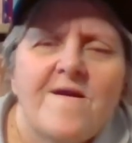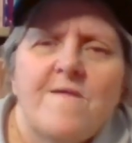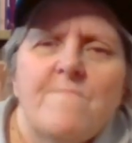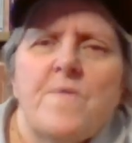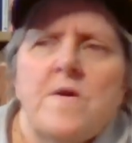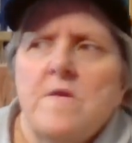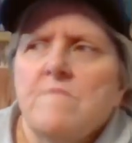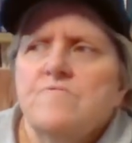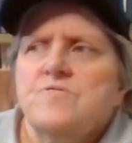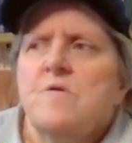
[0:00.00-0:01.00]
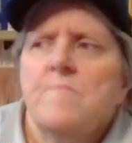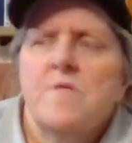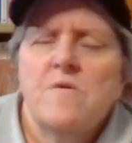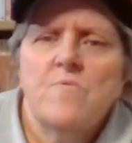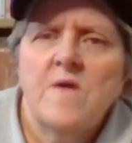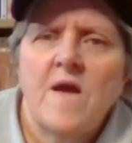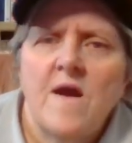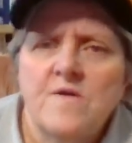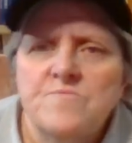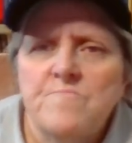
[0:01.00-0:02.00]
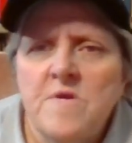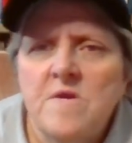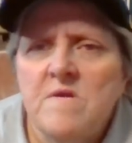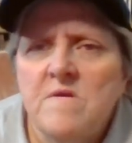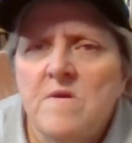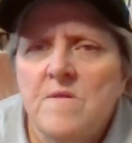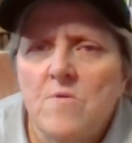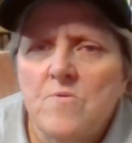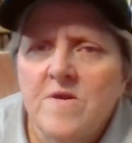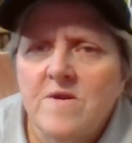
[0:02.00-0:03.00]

but if somebody were to ask me, you know, like